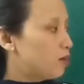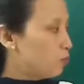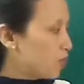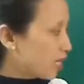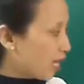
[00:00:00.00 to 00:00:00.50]

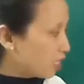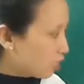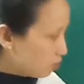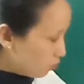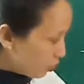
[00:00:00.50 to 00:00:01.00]
we
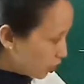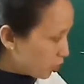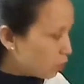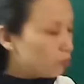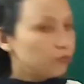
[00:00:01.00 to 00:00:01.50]
can
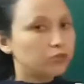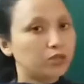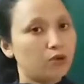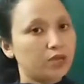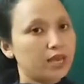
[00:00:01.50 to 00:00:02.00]

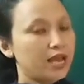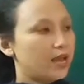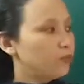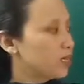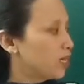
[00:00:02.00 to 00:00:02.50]
reduce, okay,
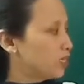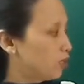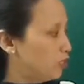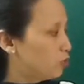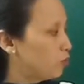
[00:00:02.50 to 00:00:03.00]
and we can
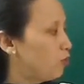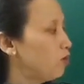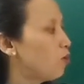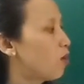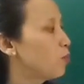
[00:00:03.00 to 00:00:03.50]

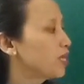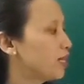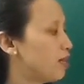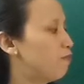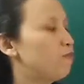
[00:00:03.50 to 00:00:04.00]
control or we
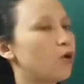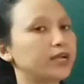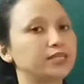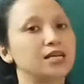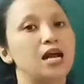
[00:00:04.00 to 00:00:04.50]
can
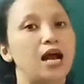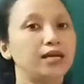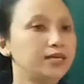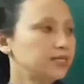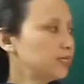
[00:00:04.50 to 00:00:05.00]
avoid
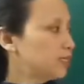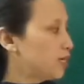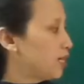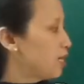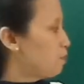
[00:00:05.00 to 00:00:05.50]

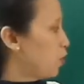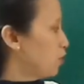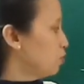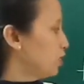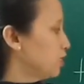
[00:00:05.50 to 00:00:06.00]
unnecessarily
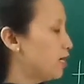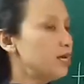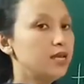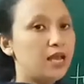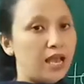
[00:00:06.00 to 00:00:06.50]
polluting
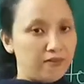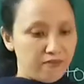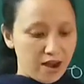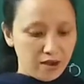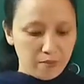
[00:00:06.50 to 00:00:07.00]
the
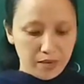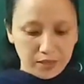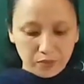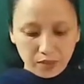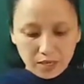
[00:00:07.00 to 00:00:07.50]

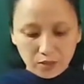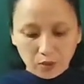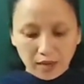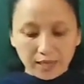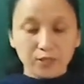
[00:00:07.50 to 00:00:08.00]
environment. Okay,
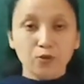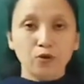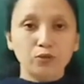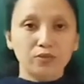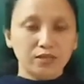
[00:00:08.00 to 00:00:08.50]
so let's
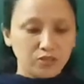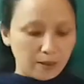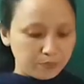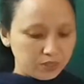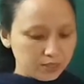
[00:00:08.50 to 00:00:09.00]
go to the
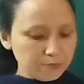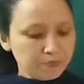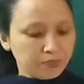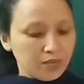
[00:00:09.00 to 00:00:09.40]
chapter.